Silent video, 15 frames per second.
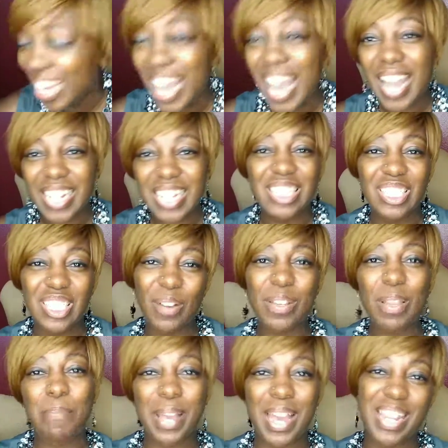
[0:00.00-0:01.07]
I can show
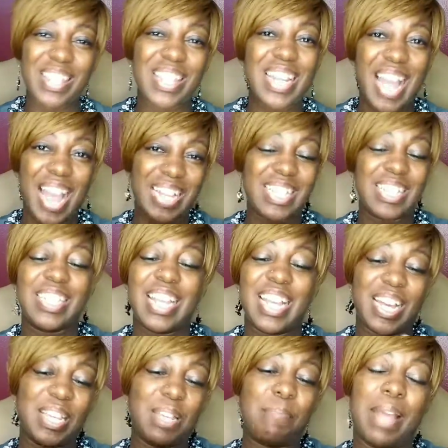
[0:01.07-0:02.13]
you better than I can
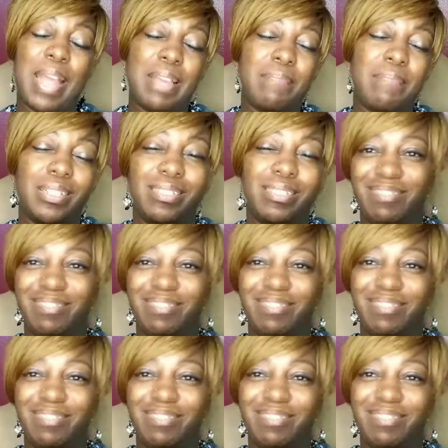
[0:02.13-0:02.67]
tell you, baby.